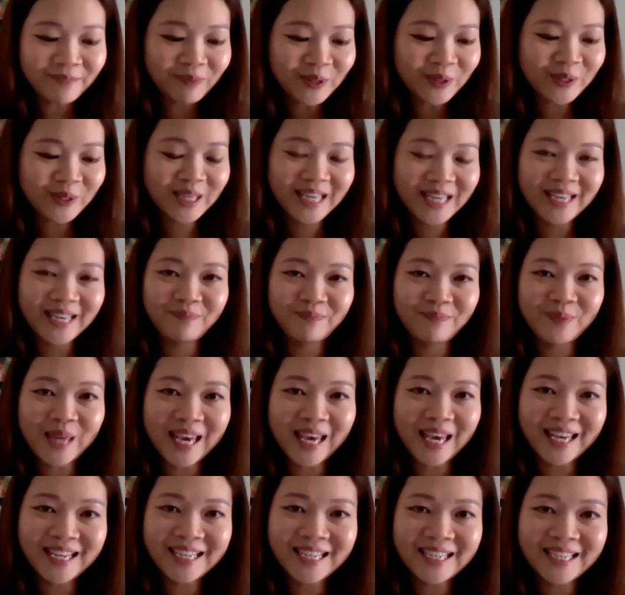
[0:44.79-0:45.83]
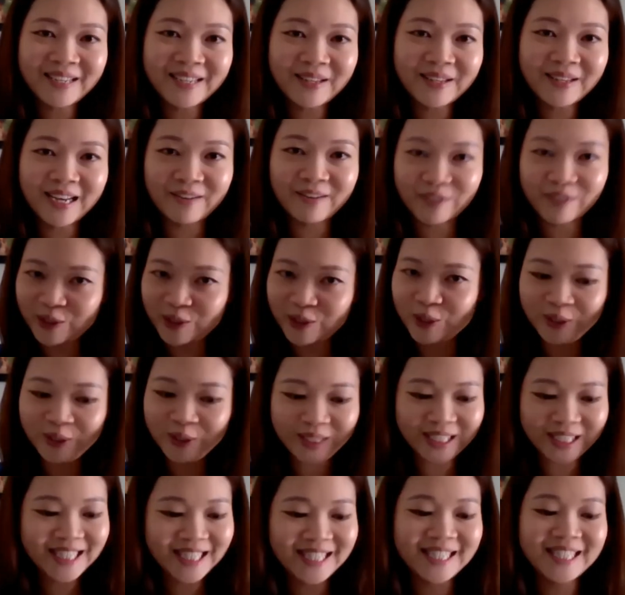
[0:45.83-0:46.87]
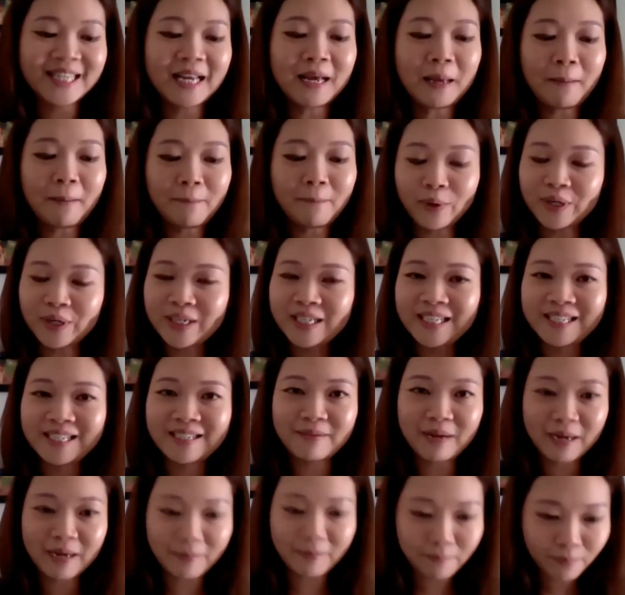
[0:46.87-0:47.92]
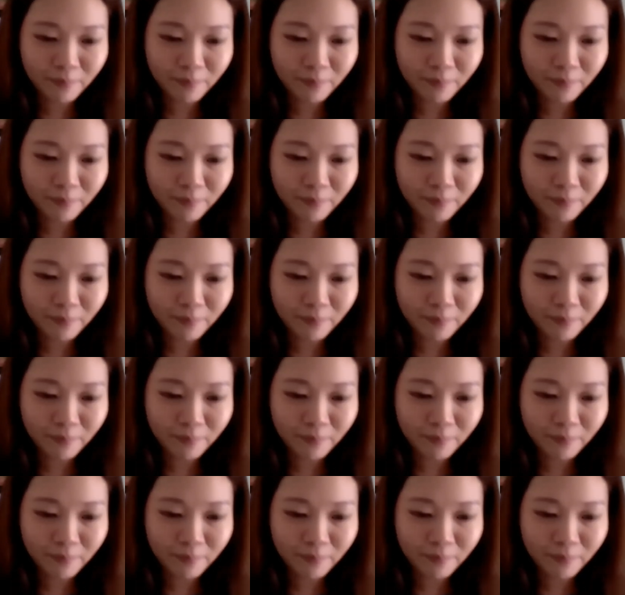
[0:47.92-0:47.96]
Okay, Ana Carvalho is born in.